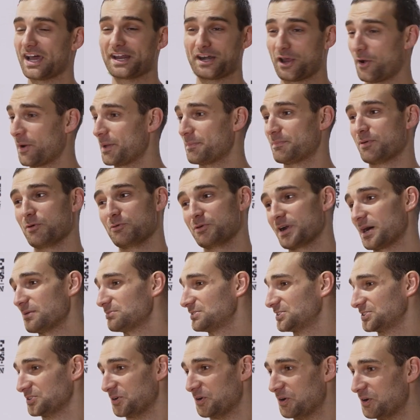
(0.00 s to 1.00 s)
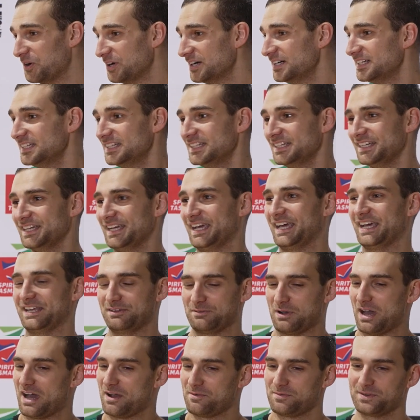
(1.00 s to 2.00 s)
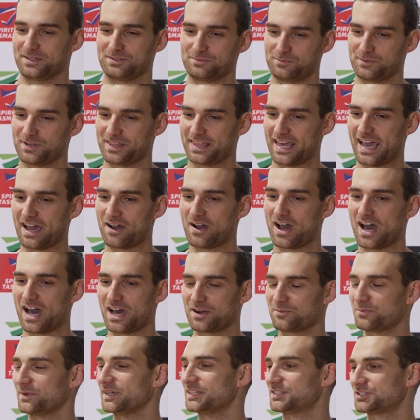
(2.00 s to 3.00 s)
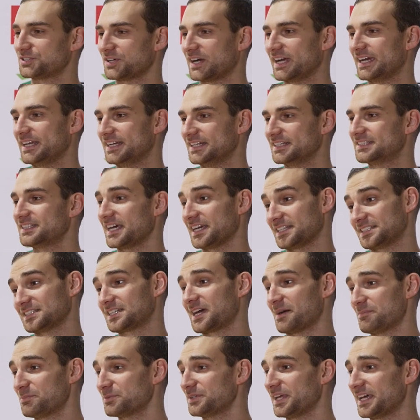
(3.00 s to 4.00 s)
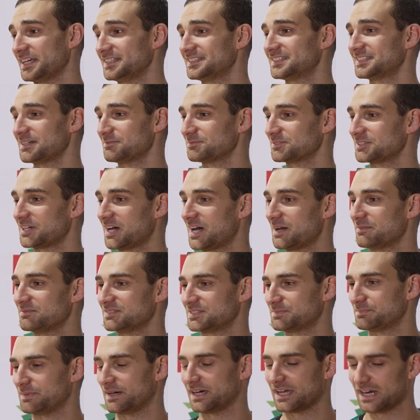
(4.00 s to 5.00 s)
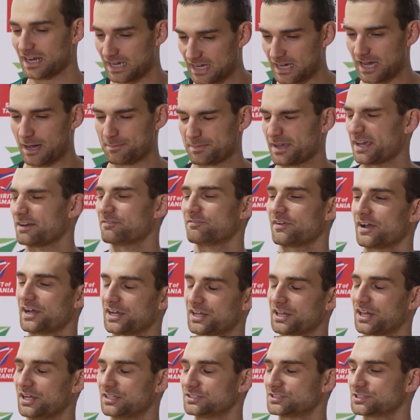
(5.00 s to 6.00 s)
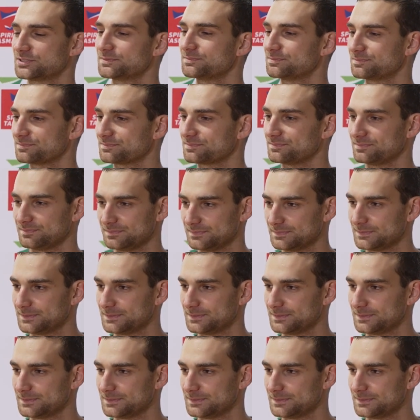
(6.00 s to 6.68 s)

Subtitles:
I know he pulled up sore. And with how hard we train, it takes a couple of days sometimes. But I'm getting very close.